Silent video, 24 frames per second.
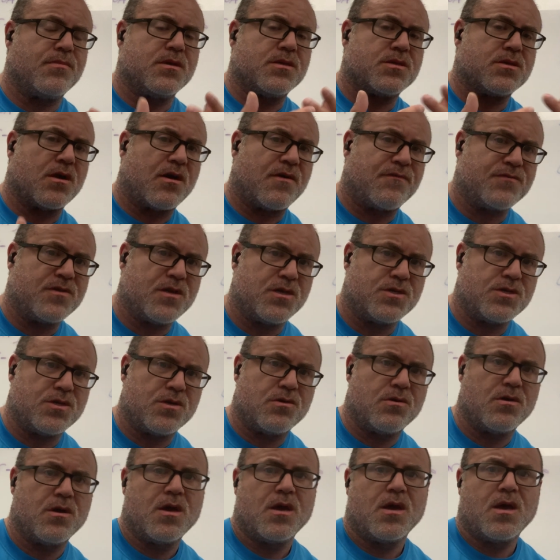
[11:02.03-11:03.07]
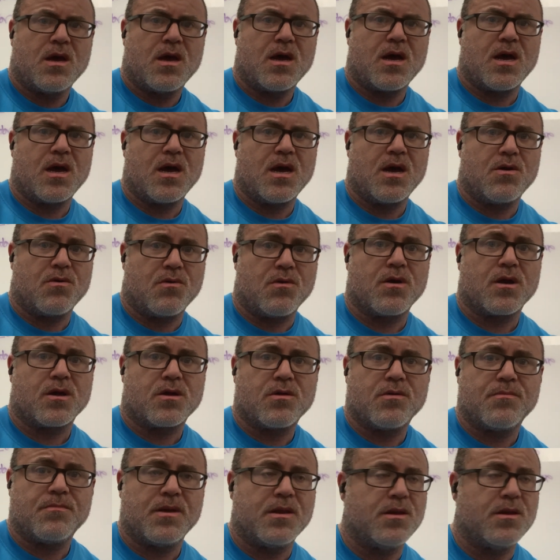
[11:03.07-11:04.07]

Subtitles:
soft tissue, or it could be